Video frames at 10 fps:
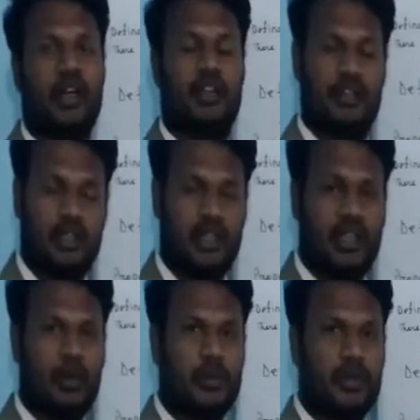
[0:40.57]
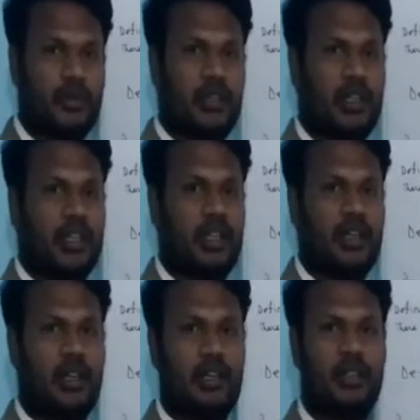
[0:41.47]
And today I'm going to take
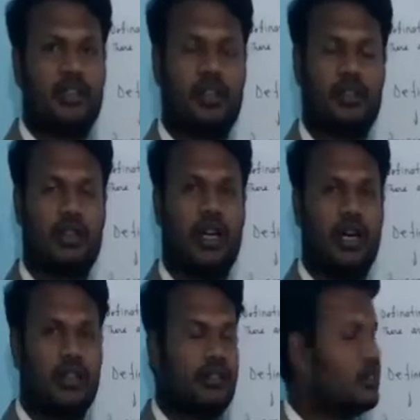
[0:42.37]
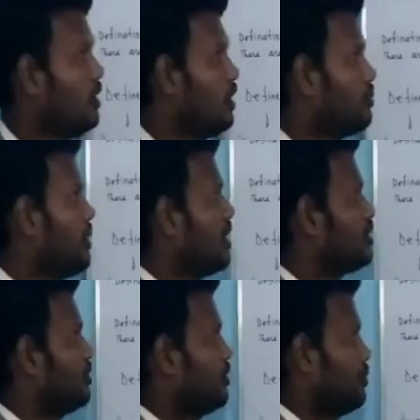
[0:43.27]
a class on
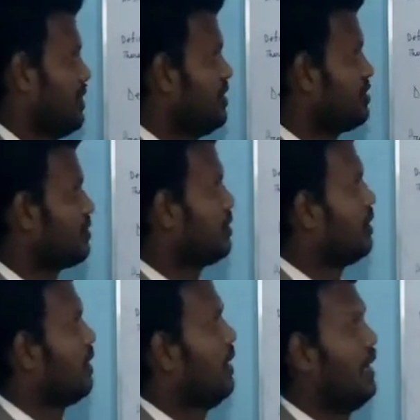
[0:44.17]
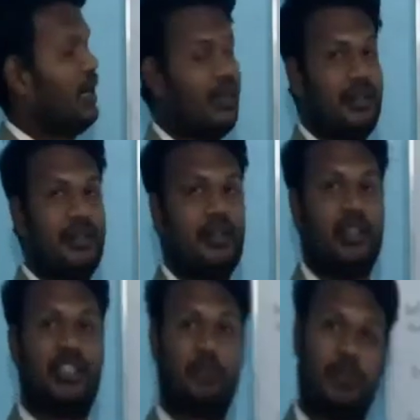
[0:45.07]
partial speech, and
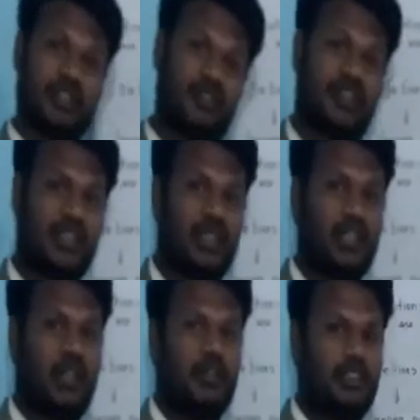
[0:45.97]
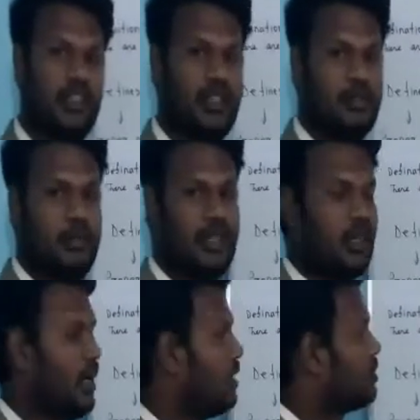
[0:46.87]
specifically I'm taking my
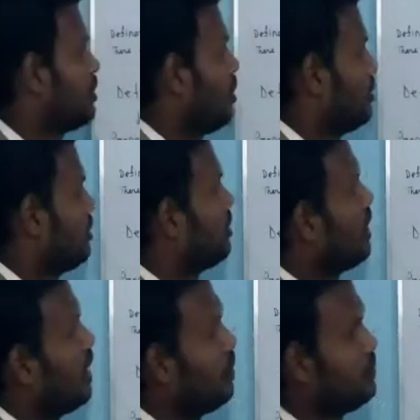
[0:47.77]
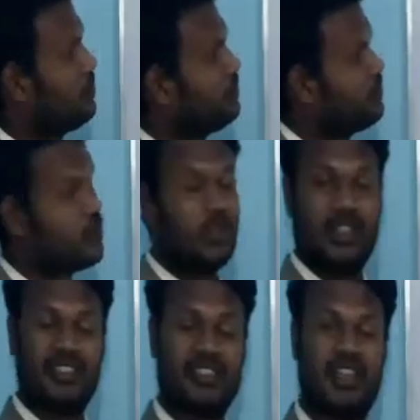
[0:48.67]
class on noun. So
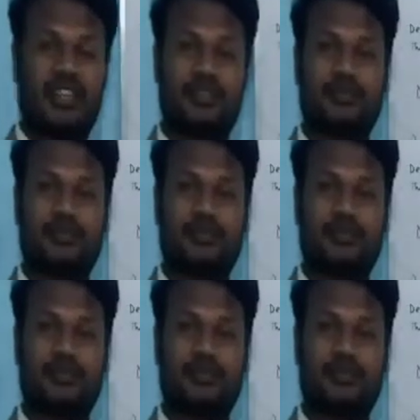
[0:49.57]
let's start.